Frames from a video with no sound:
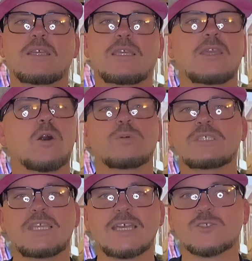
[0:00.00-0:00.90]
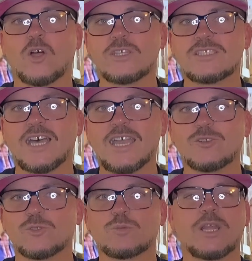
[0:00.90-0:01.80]
he has all his
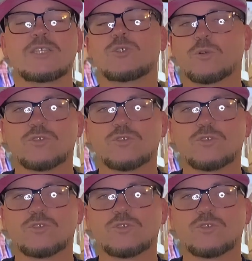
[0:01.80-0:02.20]
idols, right? George